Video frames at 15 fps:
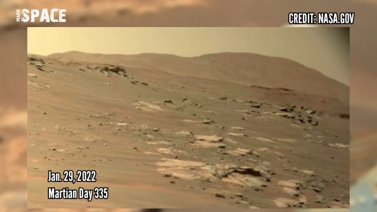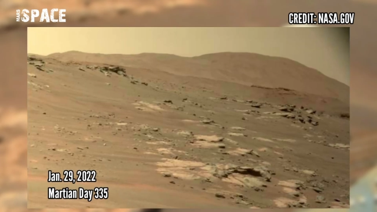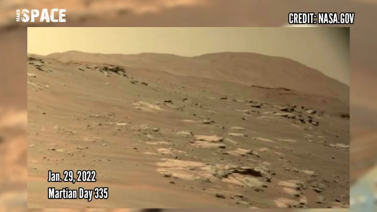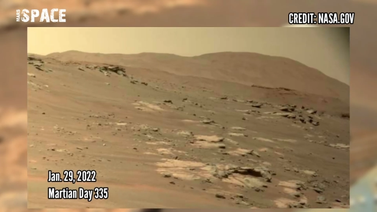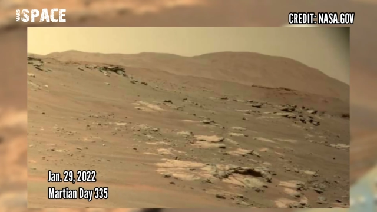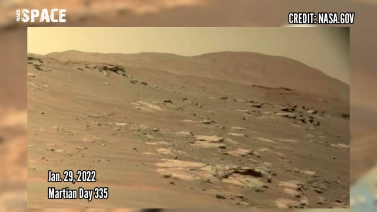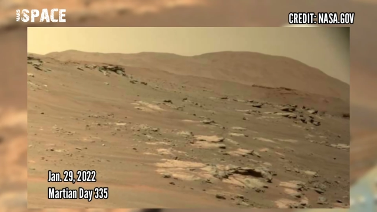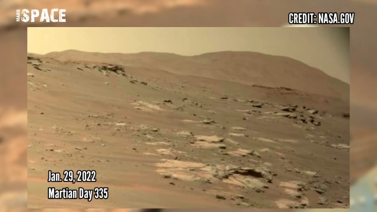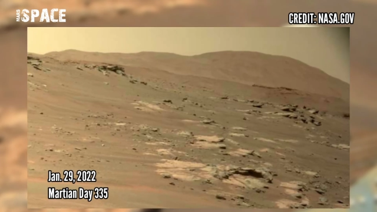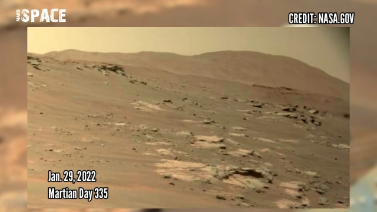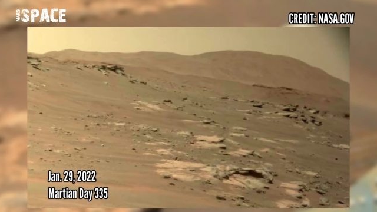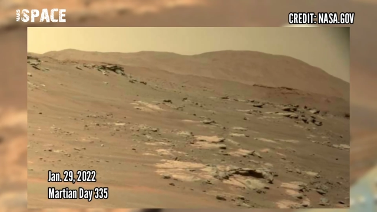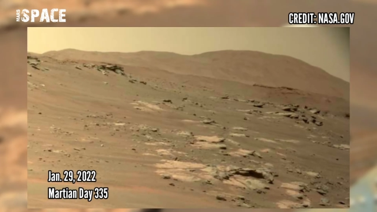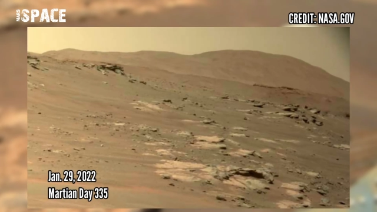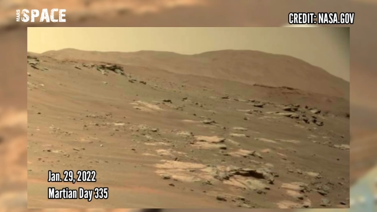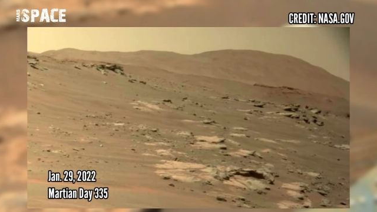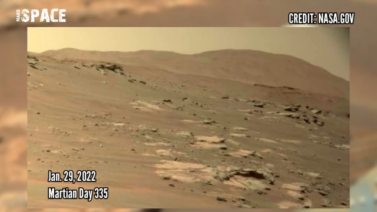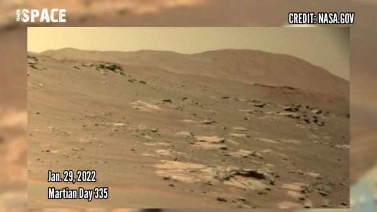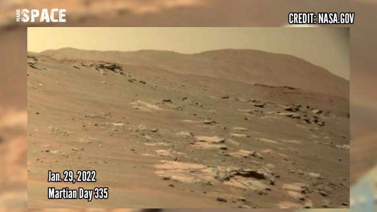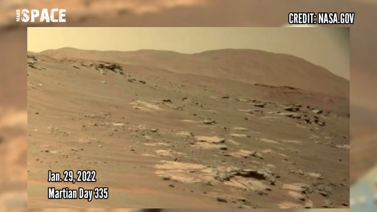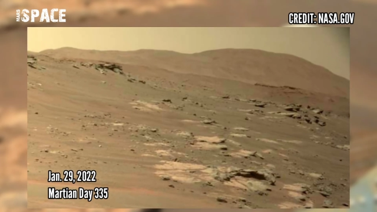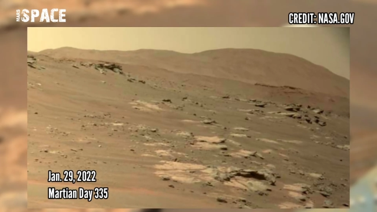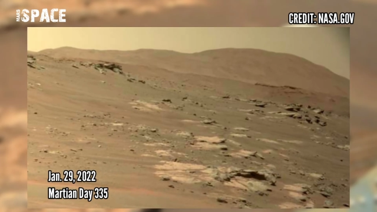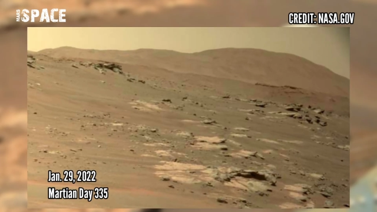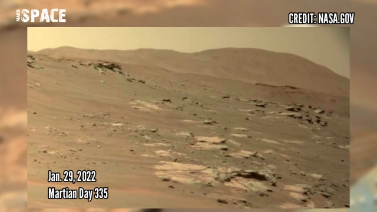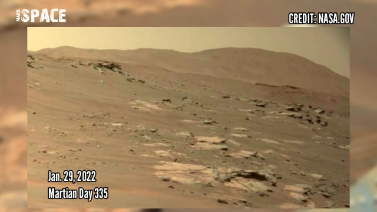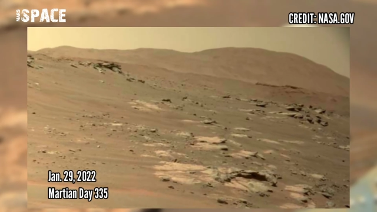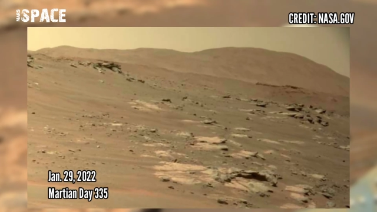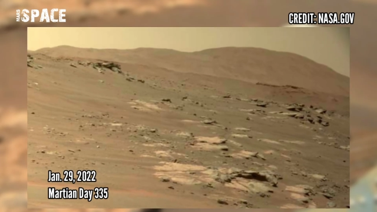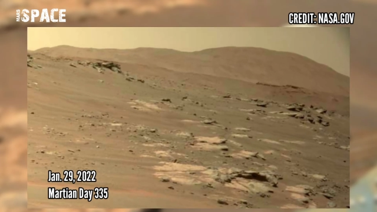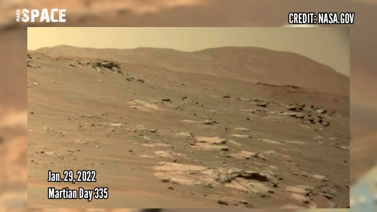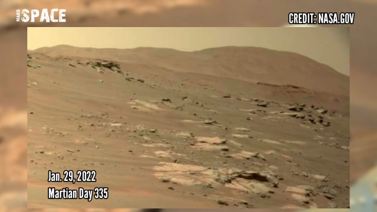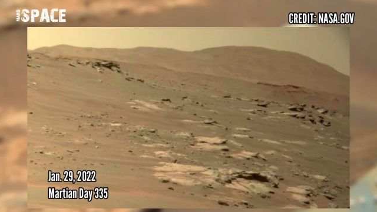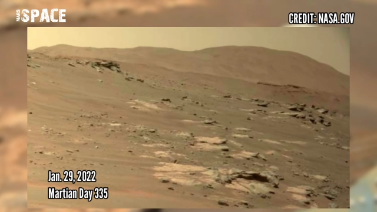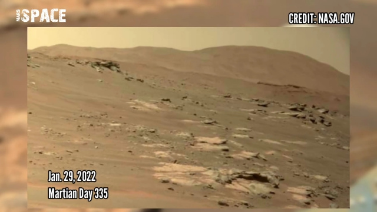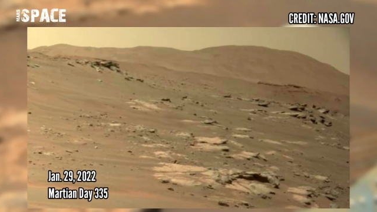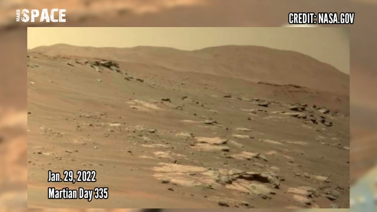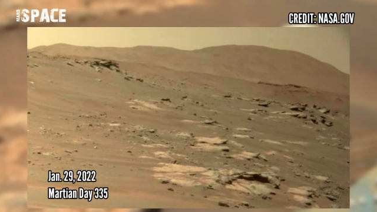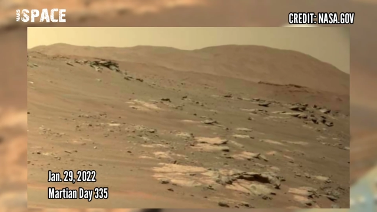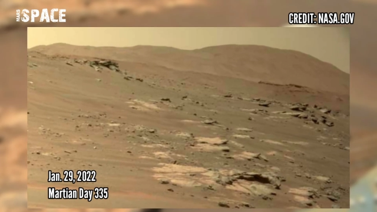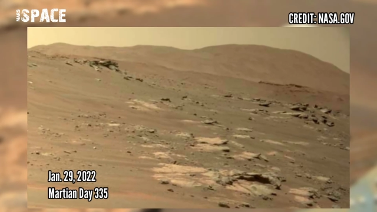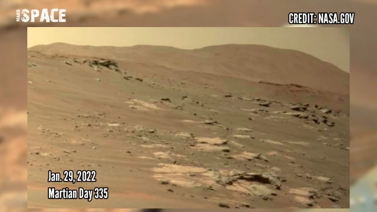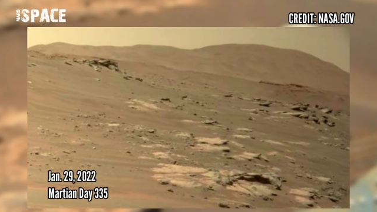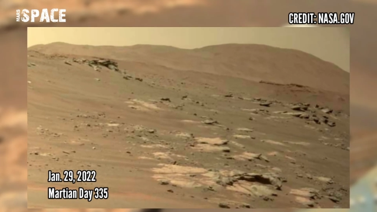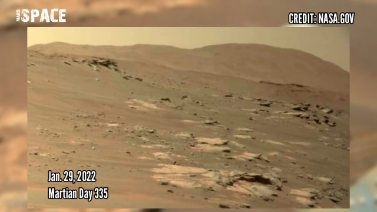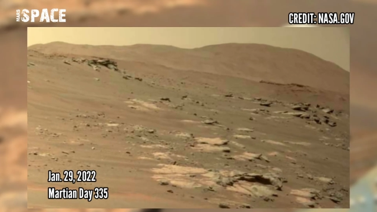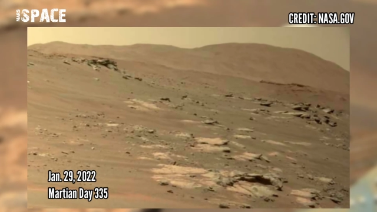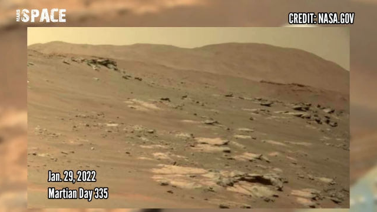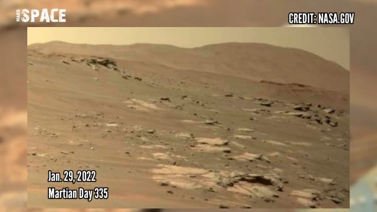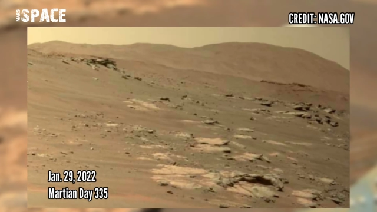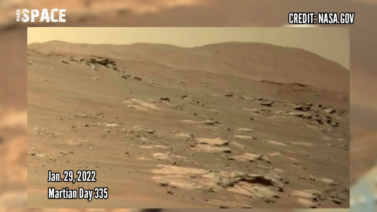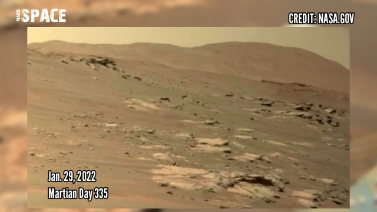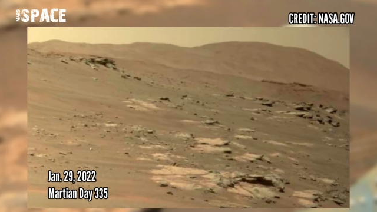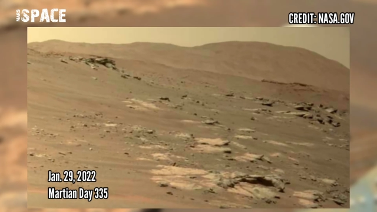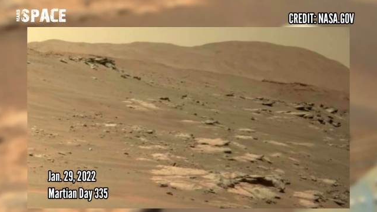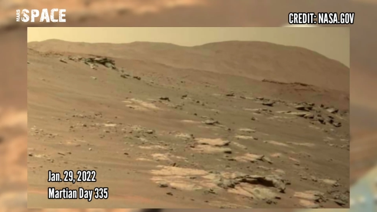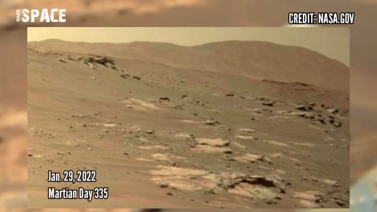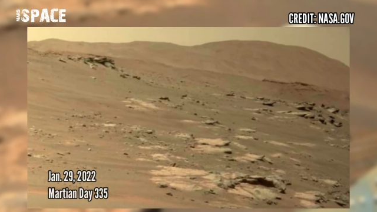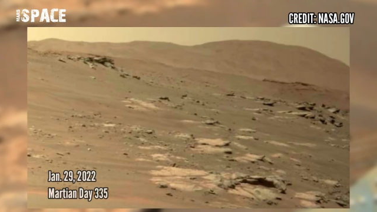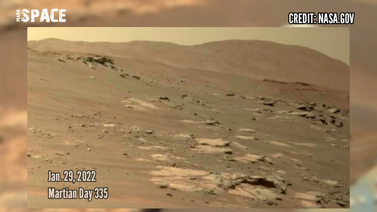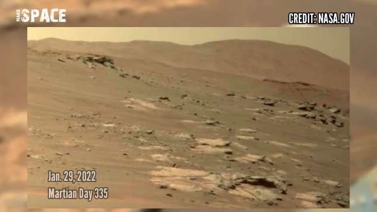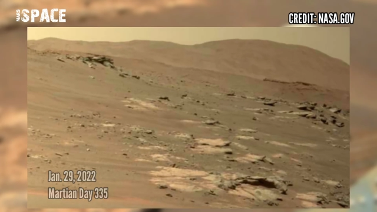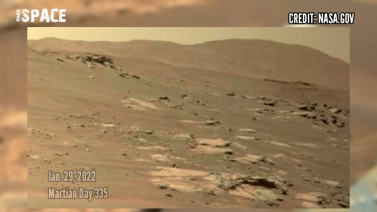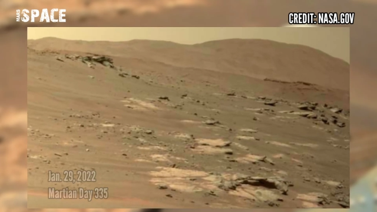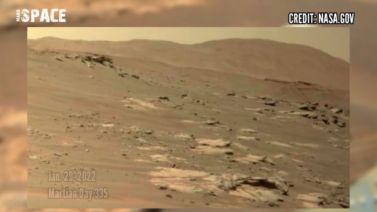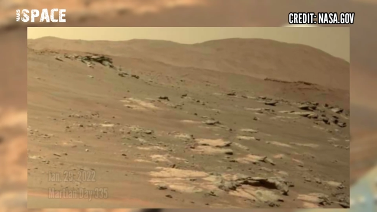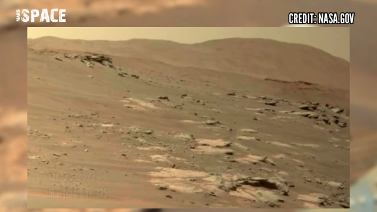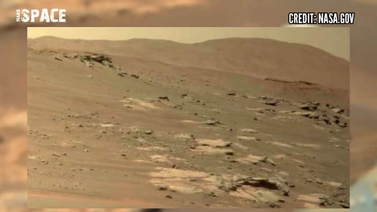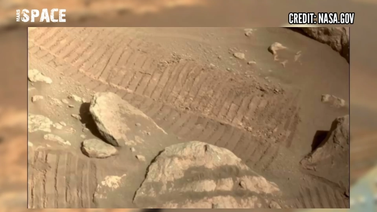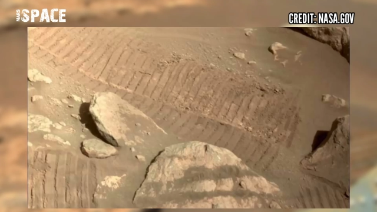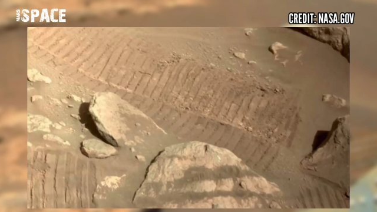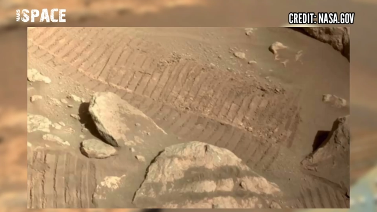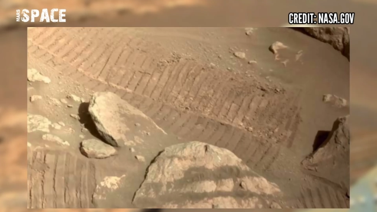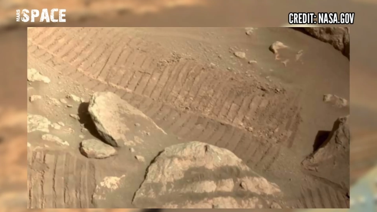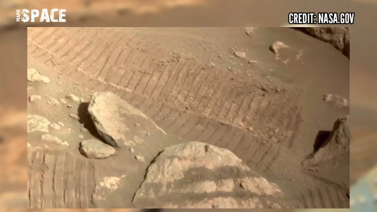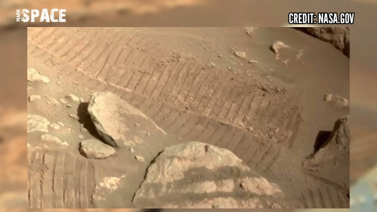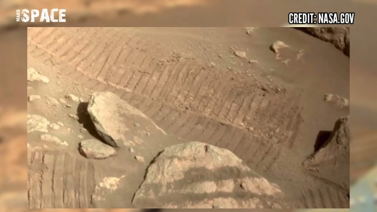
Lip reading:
Nobody's mouth can be seen.